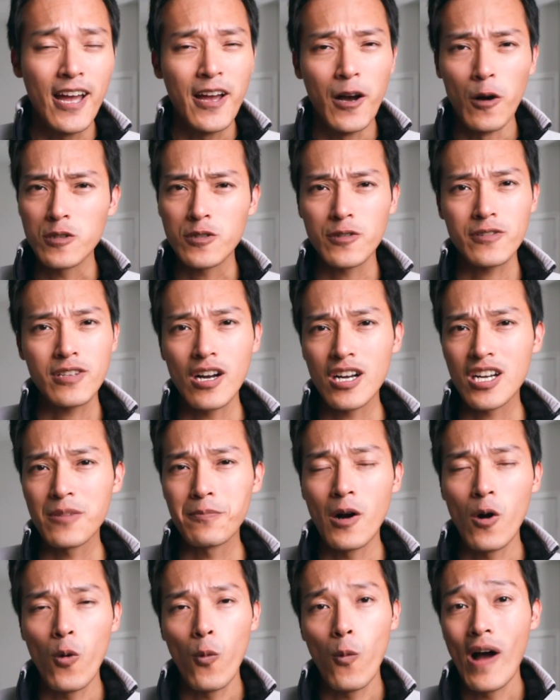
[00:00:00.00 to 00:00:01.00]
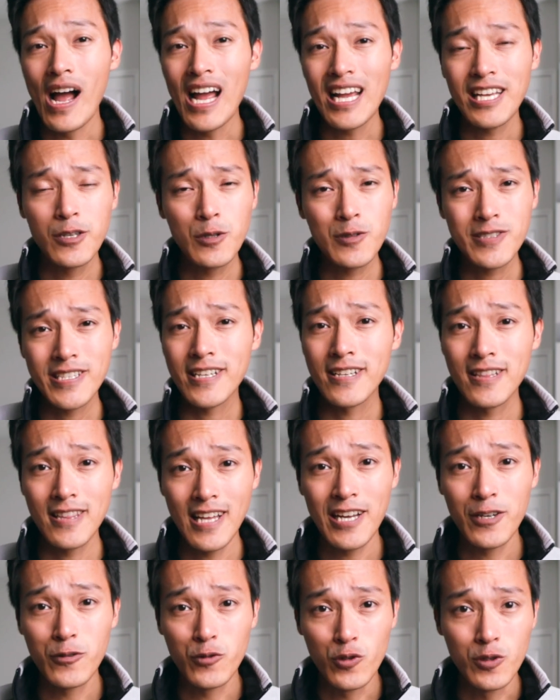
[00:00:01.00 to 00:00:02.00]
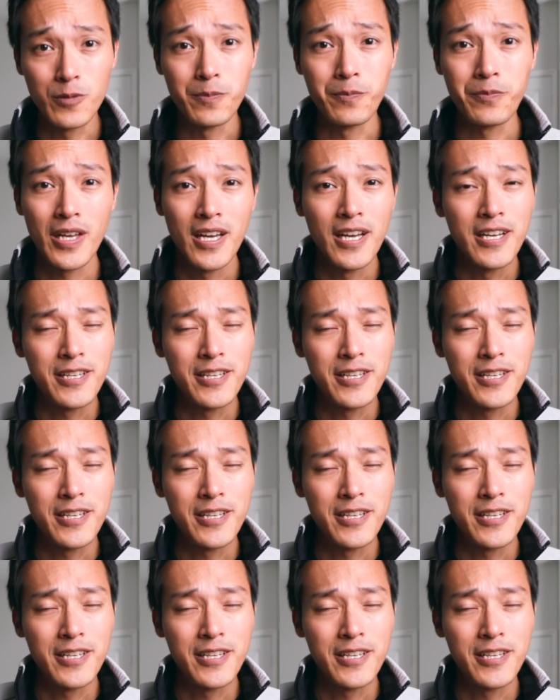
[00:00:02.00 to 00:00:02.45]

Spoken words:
Also talk about why using Lightroom